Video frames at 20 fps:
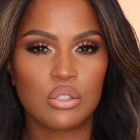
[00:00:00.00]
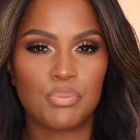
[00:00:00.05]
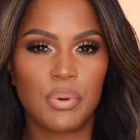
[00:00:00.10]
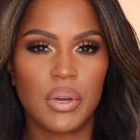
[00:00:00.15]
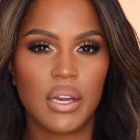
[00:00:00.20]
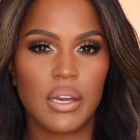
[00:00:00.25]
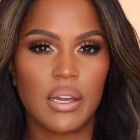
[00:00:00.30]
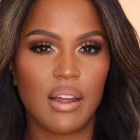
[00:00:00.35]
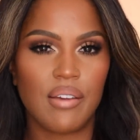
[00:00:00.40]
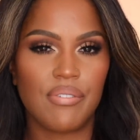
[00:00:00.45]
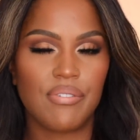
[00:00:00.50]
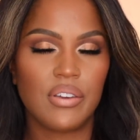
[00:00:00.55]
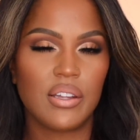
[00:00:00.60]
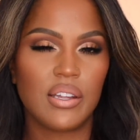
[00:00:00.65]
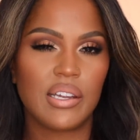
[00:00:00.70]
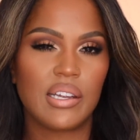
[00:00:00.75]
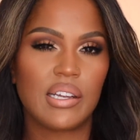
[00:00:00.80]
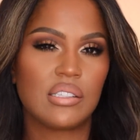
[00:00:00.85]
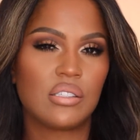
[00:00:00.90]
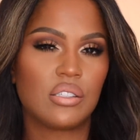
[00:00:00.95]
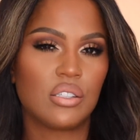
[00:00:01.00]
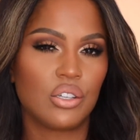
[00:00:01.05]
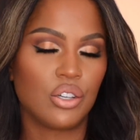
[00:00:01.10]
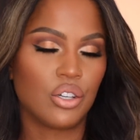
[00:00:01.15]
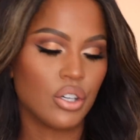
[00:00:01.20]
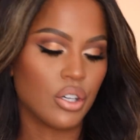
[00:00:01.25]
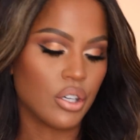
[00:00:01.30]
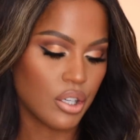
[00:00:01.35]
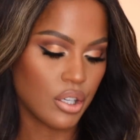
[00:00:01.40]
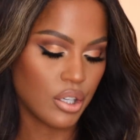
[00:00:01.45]
but I feel like it's a
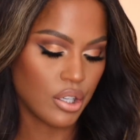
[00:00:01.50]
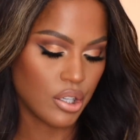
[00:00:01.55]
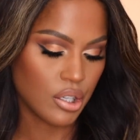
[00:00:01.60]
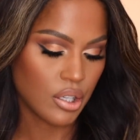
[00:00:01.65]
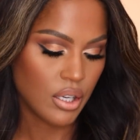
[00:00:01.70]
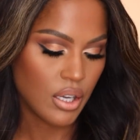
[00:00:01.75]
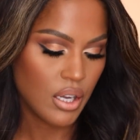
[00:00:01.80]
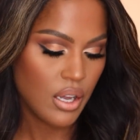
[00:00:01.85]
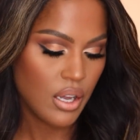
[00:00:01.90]
good